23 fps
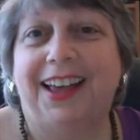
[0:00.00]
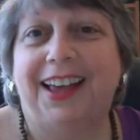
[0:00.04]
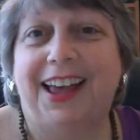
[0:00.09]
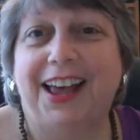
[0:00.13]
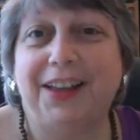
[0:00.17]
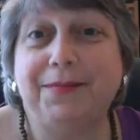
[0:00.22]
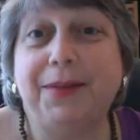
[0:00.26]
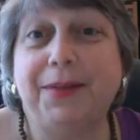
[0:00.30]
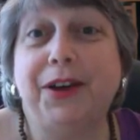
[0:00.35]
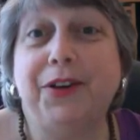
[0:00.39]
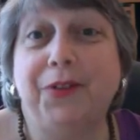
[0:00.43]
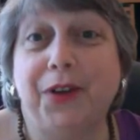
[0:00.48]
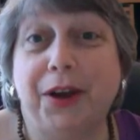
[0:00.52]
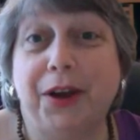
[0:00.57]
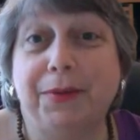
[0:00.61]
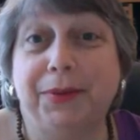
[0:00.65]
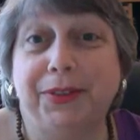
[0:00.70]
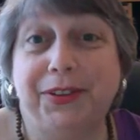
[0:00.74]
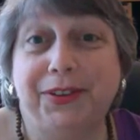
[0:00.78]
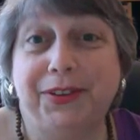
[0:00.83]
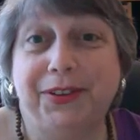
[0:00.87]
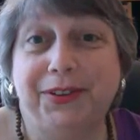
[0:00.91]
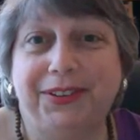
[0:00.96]
as my
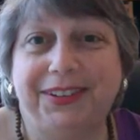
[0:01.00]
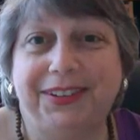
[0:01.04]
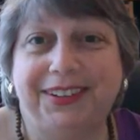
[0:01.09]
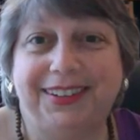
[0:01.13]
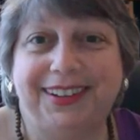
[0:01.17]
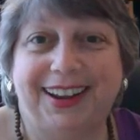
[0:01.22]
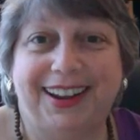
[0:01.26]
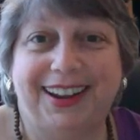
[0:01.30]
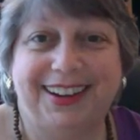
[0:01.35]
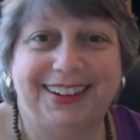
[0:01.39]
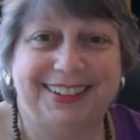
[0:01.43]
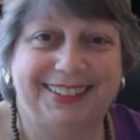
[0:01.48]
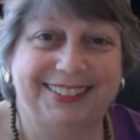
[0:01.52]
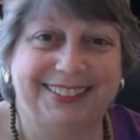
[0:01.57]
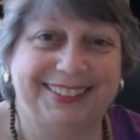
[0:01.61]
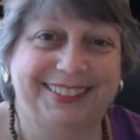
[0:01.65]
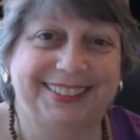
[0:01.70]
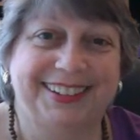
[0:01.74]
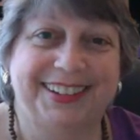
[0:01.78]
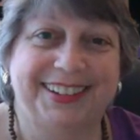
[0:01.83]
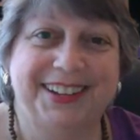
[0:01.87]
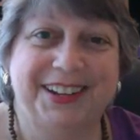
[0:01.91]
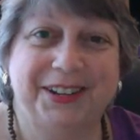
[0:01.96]
grandmother used to say.
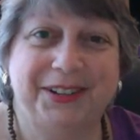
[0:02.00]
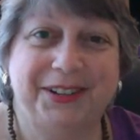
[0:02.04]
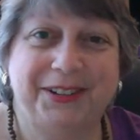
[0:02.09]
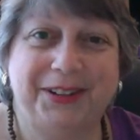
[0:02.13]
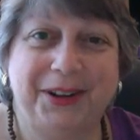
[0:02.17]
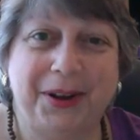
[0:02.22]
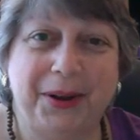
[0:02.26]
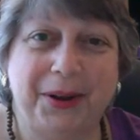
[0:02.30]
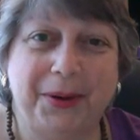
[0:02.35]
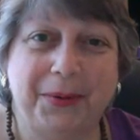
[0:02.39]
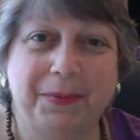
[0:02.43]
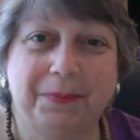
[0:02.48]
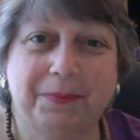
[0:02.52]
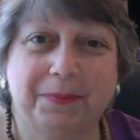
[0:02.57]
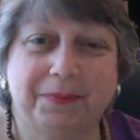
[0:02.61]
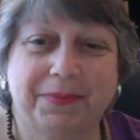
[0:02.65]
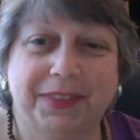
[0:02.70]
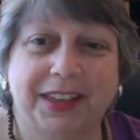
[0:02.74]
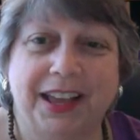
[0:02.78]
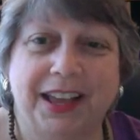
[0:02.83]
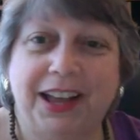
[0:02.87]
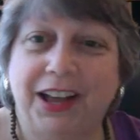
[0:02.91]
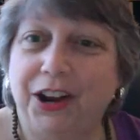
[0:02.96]
So,
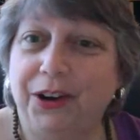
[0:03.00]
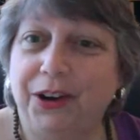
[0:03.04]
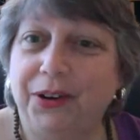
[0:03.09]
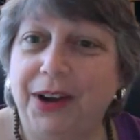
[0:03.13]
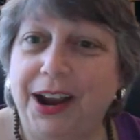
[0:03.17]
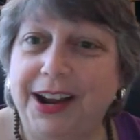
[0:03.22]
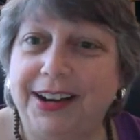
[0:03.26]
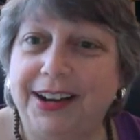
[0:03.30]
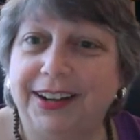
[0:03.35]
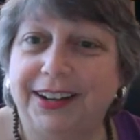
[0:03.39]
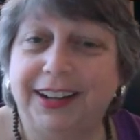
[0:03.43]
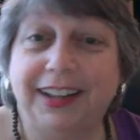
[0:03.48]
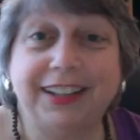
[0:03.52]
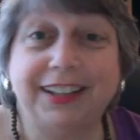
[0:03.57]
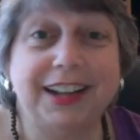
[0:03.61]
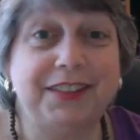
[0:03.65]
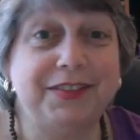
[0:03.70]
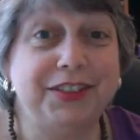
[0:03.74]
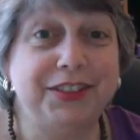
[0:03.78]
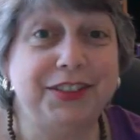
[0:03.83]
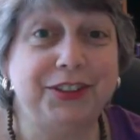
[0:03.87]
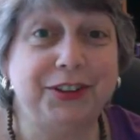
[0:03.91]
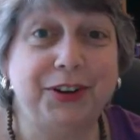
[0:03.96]
all right,
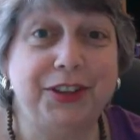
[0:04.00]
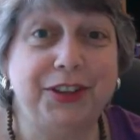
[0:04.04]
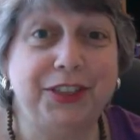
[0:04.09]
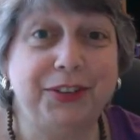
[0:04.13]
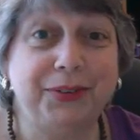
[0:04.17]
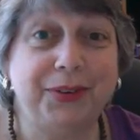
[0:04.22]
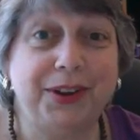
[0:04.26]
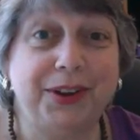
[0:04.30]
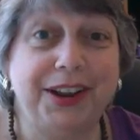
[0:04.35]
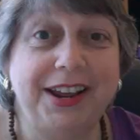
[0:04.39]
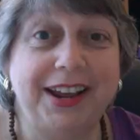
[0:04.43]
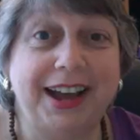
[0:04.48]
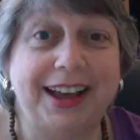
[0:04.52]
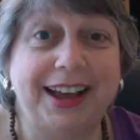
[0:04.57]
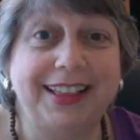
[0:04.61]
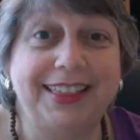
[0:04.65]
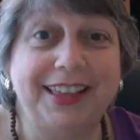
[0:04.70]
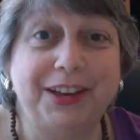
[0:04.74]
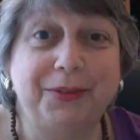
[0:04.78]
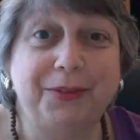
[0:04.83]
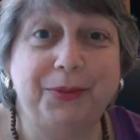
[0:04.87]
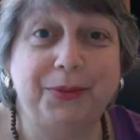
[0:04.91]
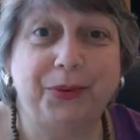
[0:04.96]
11:33. I
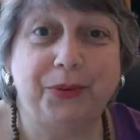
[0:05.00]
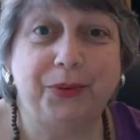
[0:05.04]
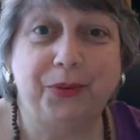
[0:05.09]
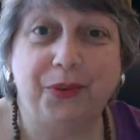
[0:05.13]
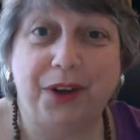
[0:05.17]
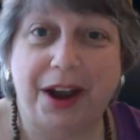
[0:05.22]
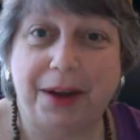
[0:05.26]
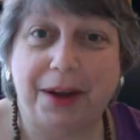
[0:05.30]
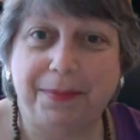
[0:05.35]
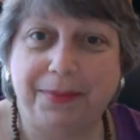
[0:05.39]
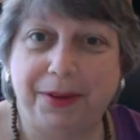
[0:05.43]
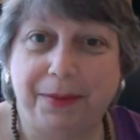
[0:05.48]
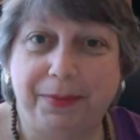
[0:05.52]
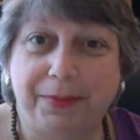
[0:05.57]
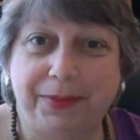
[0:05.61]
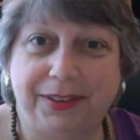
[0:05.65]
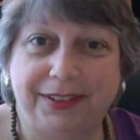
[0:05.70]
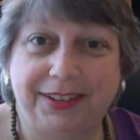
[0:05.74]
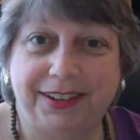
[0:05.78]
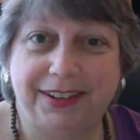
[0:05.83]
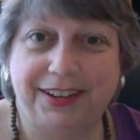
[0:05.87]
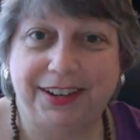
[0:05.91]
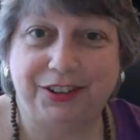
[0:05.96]
think we'll wrap up
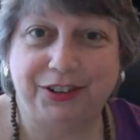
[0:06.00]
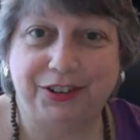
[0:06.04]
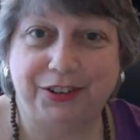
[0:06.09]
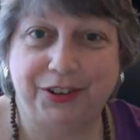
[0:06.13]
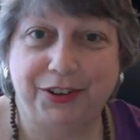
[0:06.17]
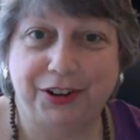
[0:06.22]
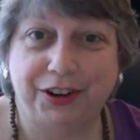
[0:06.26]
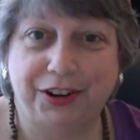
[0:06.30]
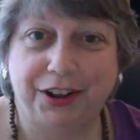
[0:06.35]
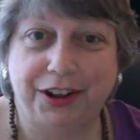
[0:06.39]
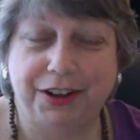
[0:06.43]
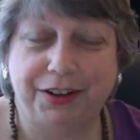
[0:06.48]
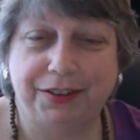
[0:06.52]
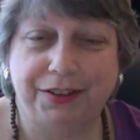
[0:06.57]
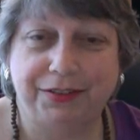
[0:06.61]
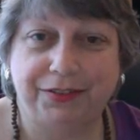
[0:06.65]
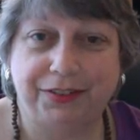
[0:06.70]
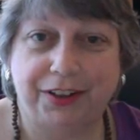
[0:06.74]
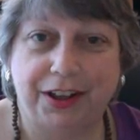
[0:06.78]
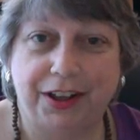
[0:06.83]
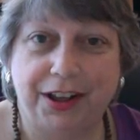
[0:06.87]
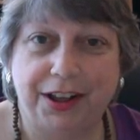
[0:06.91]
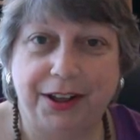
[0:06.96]
this edition
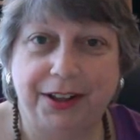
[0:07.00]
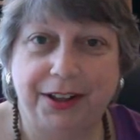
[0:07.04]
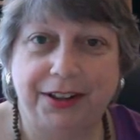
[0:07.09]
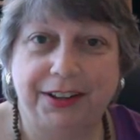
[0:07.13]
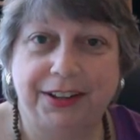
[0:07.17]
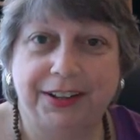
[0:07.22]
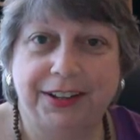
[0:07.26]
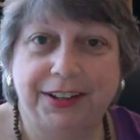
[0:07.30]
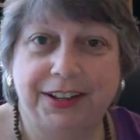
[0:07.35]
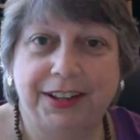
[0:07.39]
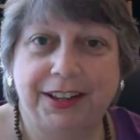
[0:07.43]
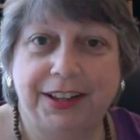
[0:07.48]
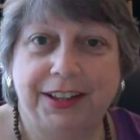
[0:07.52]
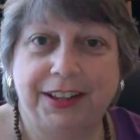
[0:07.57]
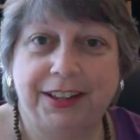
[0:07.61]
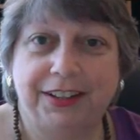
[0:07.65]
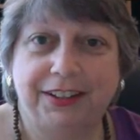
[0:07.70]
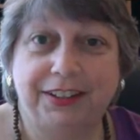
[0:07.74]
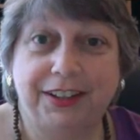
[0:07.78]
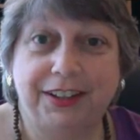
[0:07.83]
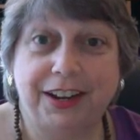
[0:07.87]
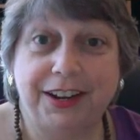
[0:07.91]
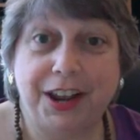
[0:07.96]
of
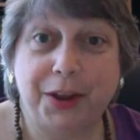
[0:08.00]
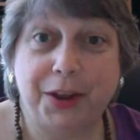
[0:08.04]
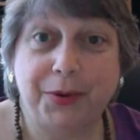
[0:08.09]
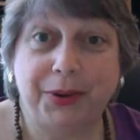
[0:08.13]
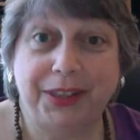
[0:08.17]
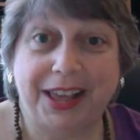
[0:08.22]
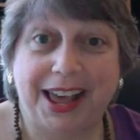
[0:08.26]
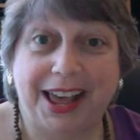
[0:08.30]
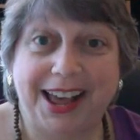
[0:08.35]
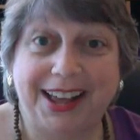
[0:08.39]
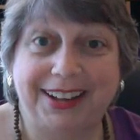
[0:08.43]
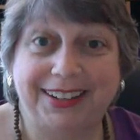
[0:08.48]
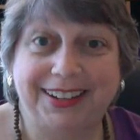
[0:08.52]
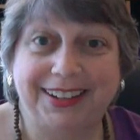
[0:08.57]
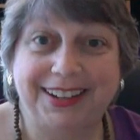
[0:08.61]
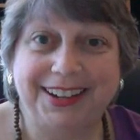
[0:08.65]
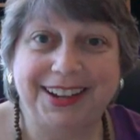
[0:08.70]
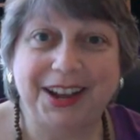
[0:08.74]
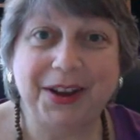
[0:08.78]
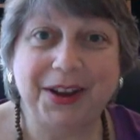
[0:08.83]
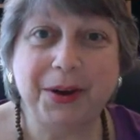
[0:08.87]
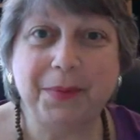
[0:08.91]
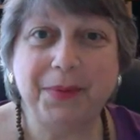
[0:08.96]
Sunday with
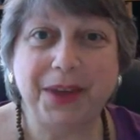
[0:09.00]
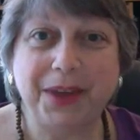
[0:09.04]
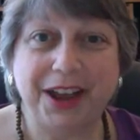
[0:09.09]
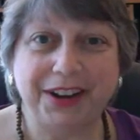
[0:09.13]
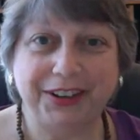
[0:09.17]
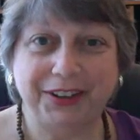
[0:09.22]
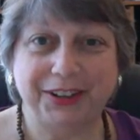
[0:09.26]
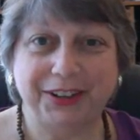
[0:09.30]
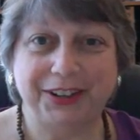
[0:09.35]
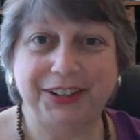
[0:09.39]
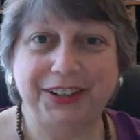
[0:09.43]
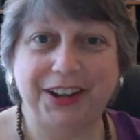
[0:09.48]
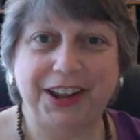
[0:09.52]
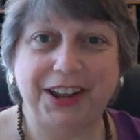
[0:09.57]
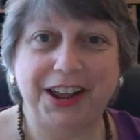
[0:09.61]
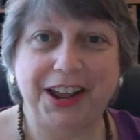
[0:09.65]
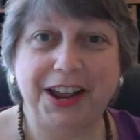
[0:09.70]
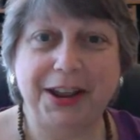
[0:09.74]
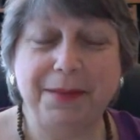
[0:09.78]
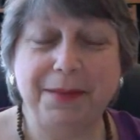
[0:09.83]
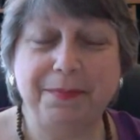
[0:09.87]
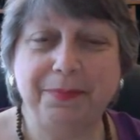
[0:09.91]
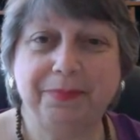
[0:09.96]
Allie. I hope you had a good
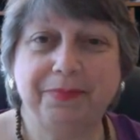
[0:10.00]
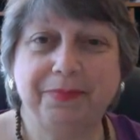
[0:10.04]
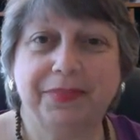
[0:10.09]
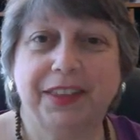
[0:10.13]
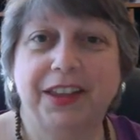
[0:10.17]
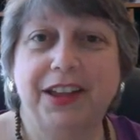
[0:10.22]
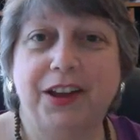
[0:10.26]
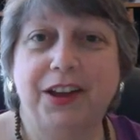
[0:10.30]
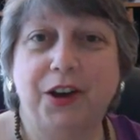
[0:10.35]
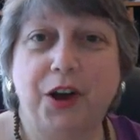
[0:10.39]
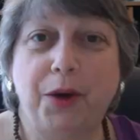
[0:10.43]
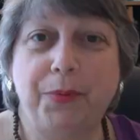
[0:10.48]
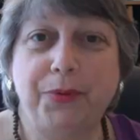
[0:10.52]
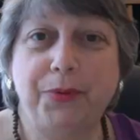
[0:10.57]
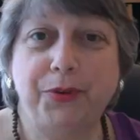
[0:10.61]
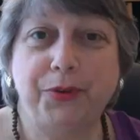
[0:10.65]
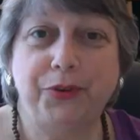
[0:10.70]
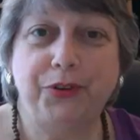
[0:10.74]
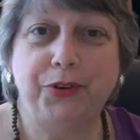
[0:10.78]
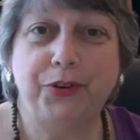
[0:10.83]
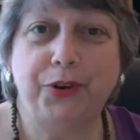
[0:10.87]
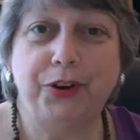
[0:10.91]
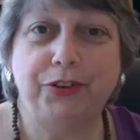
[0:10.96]
time. Hope you
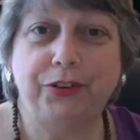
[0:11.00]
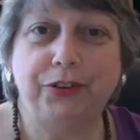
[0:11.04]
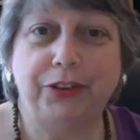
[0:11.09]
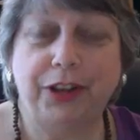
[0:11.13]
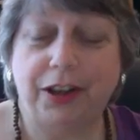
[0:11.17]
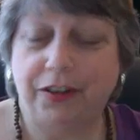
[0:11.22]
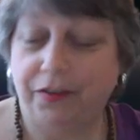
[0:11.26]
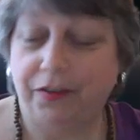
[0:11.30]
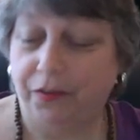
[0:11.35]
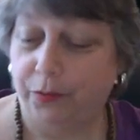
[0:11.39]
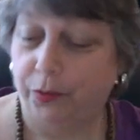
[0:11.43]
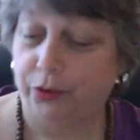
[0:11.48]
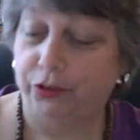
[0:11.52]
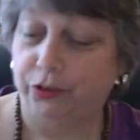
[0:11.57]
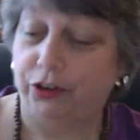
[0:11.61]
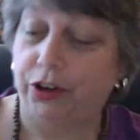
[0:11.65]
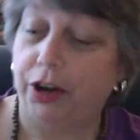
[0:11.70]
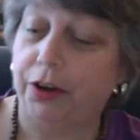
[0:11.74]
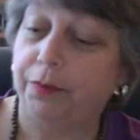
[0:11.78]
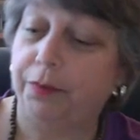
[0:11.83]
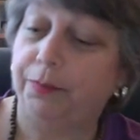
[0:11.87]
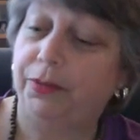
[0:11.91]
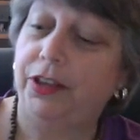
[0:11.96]
enjoyed yourself. We'll
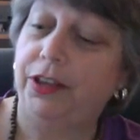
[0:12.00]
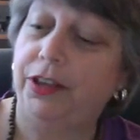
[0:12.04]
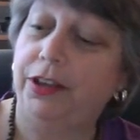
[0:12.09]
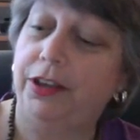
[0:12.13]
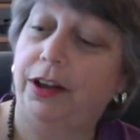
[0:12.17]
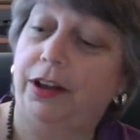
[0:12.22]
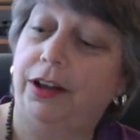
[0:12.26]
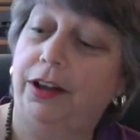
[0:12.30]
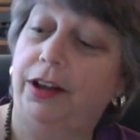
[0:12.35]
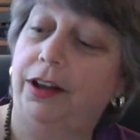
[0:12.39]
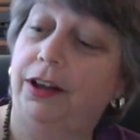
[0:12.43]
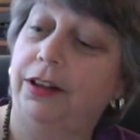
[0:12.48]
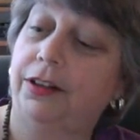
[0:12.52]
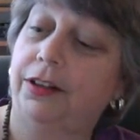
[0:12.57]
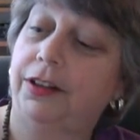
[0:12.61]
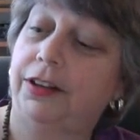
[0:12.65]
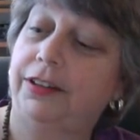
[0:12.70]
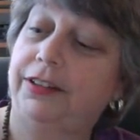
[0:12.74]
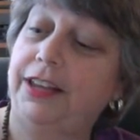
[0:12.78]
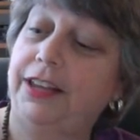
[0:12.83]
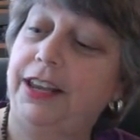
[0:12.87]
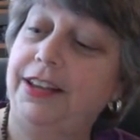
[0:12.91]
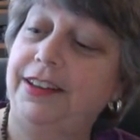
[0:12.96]
check the
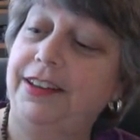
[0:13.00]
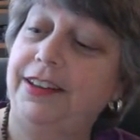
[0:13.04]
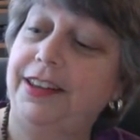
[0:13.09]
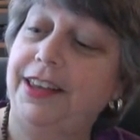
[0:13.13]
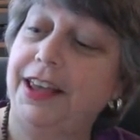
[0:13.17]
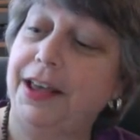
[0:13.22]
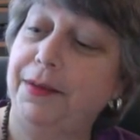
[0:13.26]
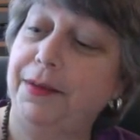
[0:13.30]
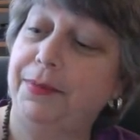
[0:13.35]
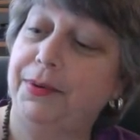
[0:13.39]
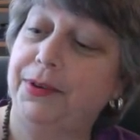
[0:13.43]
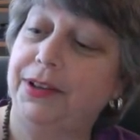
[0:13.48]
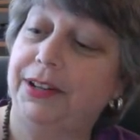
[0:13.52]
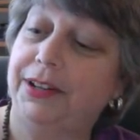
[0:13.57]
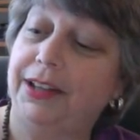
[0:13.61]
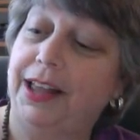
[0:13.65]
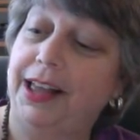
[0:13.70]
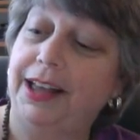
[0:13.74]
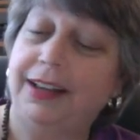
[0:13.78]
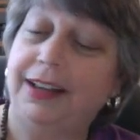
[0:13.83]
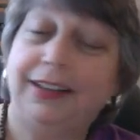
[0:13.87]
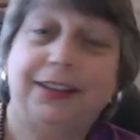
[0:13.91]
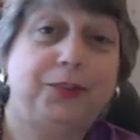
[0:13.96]
Daisy Gamble
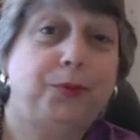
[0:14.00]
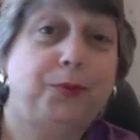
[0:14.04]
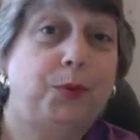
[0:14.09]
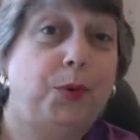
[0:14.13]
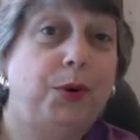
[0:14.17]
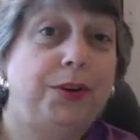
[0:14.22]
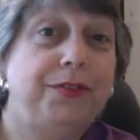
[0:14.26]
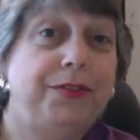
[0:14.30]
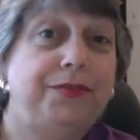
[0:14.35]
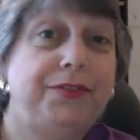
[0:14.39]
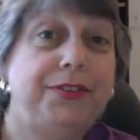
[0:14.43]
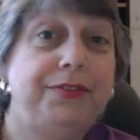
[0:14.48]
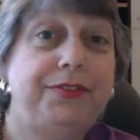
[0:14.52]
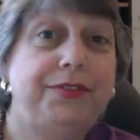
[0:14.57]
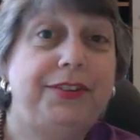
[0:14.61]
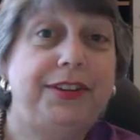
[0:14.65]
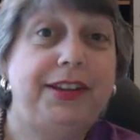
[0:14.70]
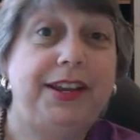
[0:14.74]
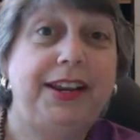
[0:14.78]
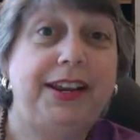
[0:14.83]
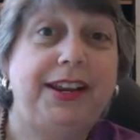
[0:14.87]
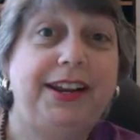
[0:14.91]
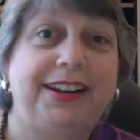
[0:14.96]
clock. It's
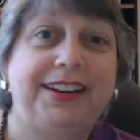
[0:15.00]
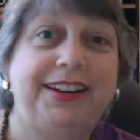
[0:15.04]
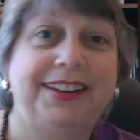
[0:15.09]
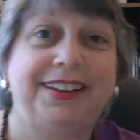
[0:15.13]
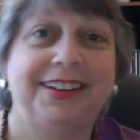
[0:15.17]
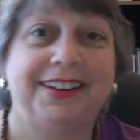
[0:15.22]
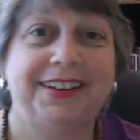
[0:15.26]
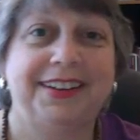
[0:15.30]
1:15.